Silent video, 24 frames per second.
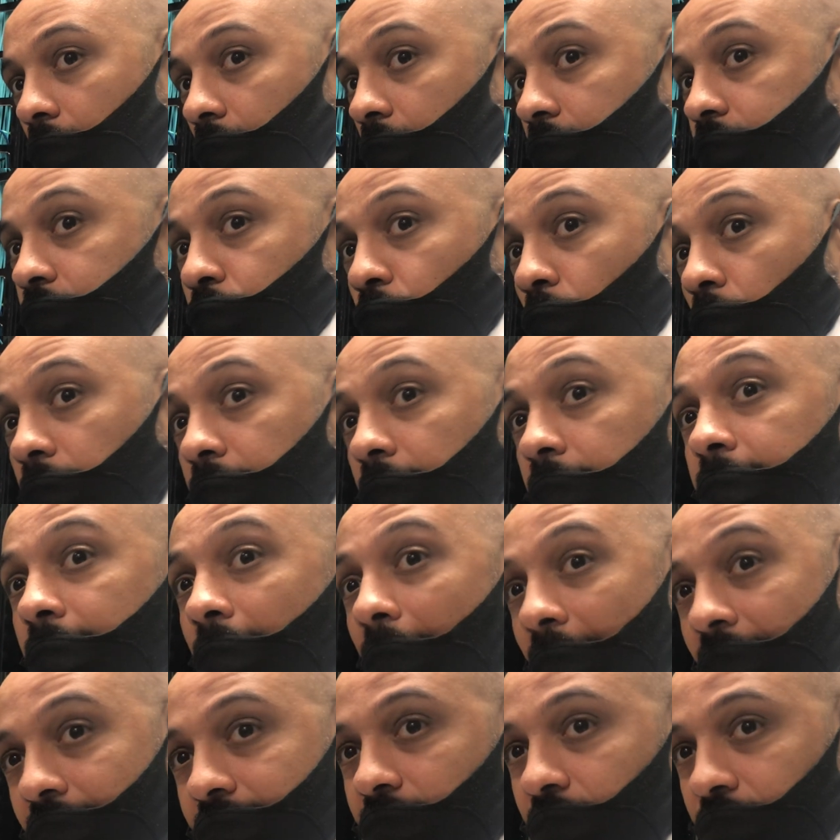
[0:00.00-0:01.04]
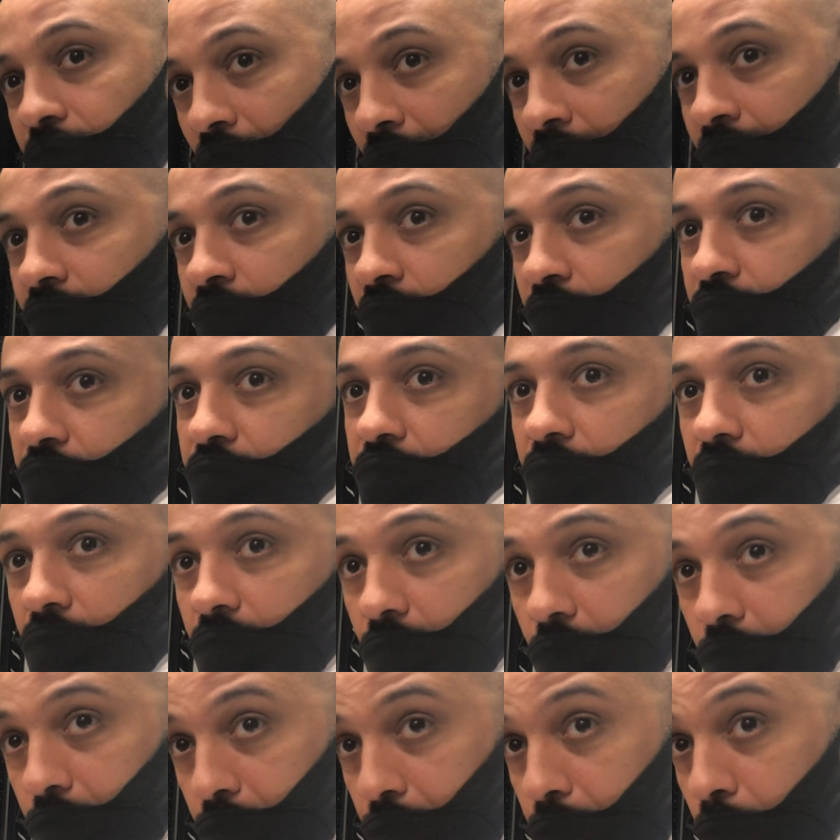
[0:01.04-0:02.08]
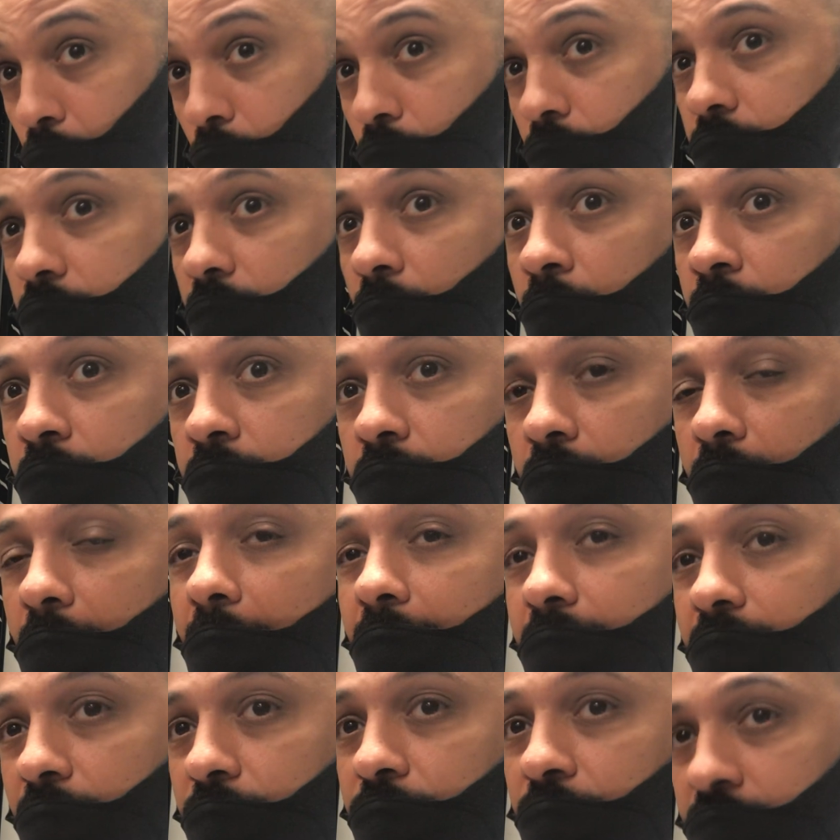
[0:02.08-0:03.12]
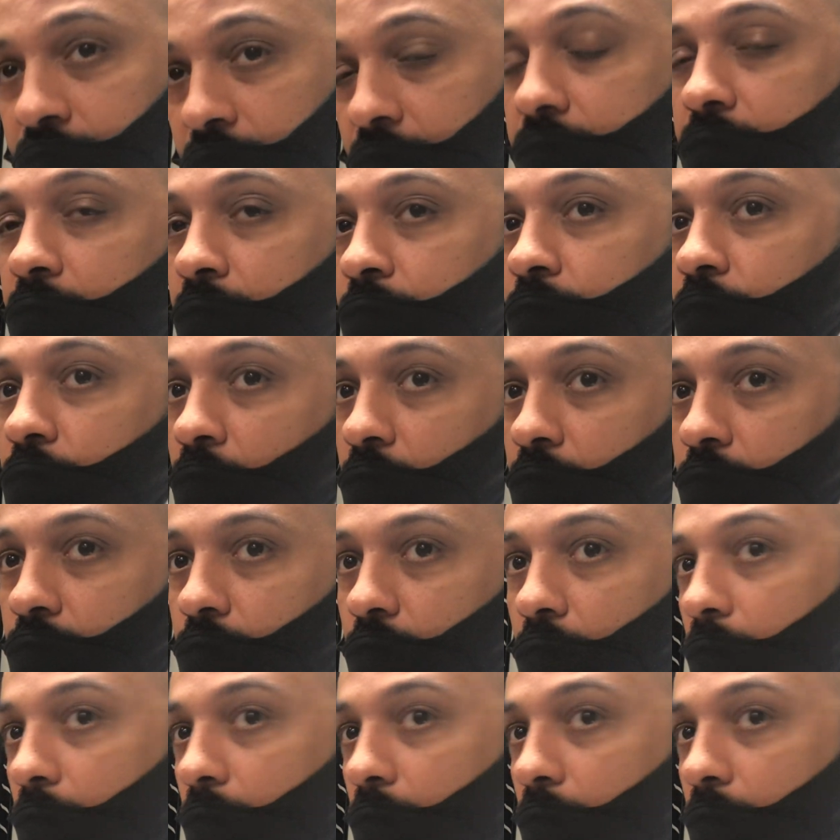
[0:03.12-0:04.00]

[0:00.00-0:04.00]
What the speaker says: it's working active. Both are active in the same time.